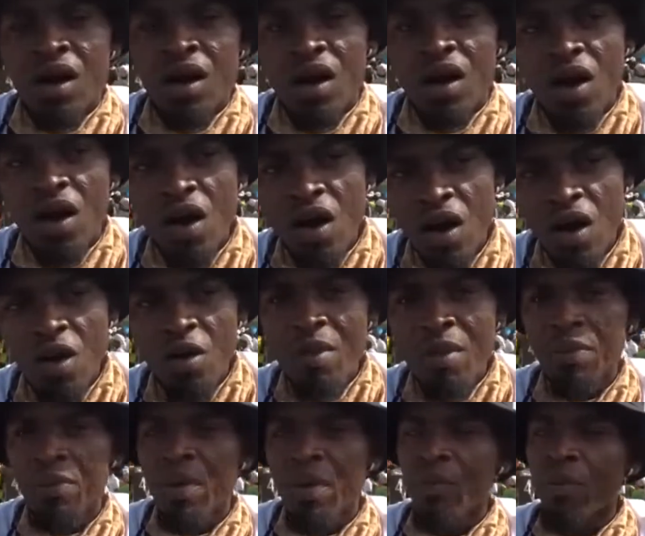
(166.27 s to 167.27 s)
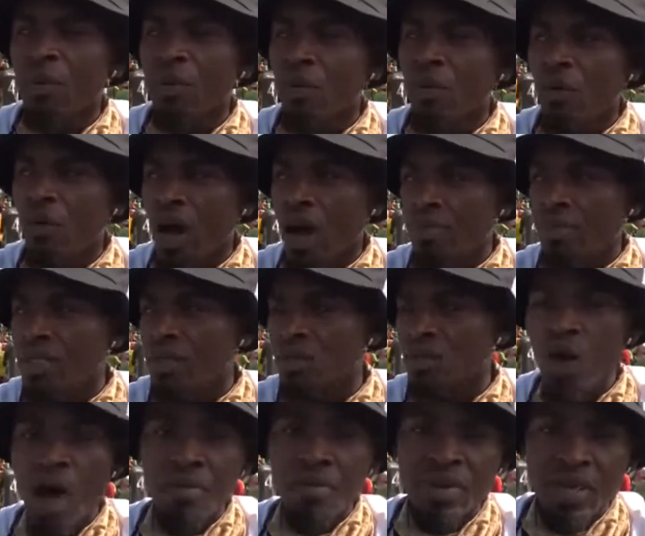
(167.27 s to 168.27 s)
All my people,
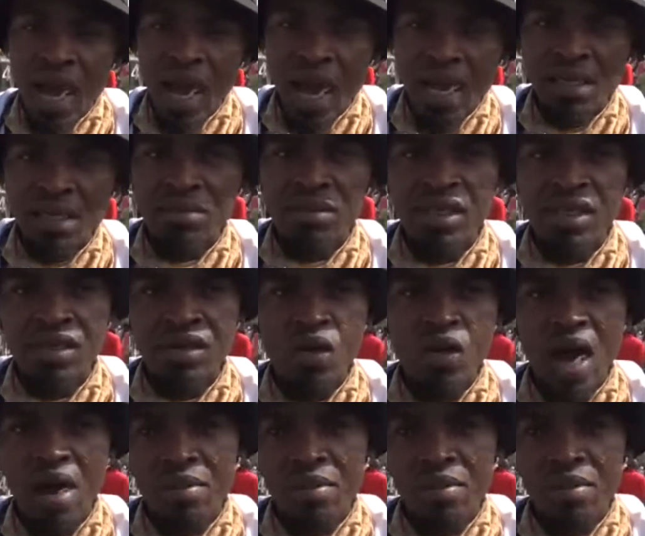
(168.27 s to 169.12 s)
who are behind me, who are